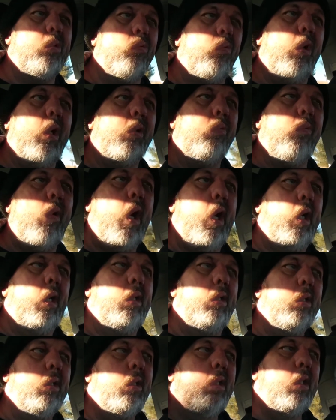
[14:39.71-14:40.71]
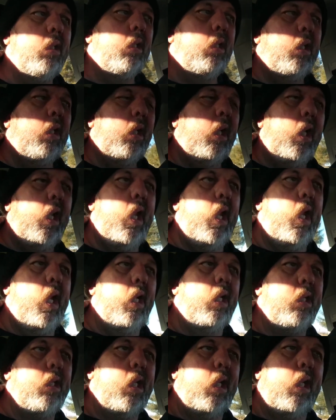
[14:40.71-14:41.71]
worthwhile.
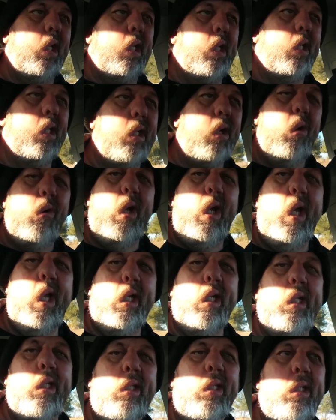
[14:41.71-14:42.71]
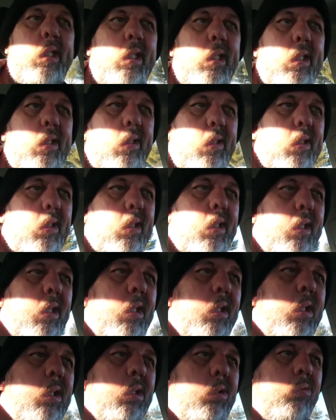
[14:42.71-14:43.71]
And go ahead
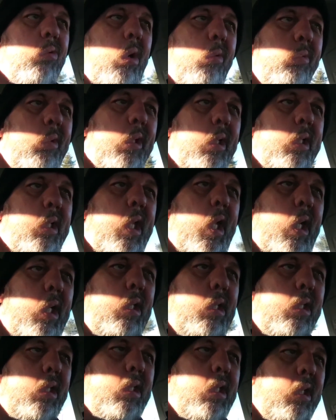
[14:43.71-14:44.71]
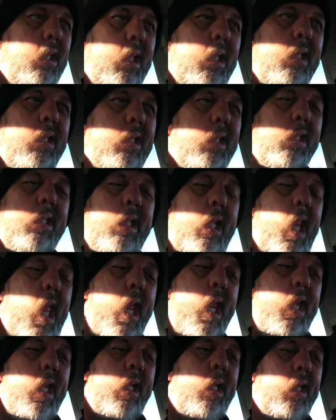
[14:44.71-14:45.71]
and scrub your clutch. Just
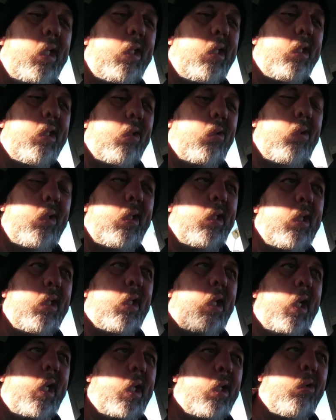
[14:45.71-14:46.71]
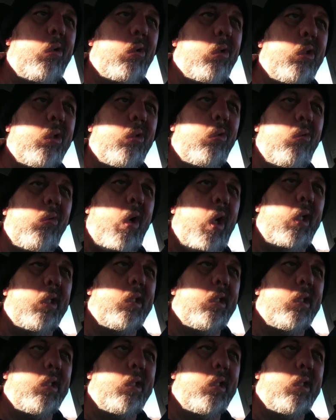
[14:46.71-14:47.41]
lay into it and let it go through all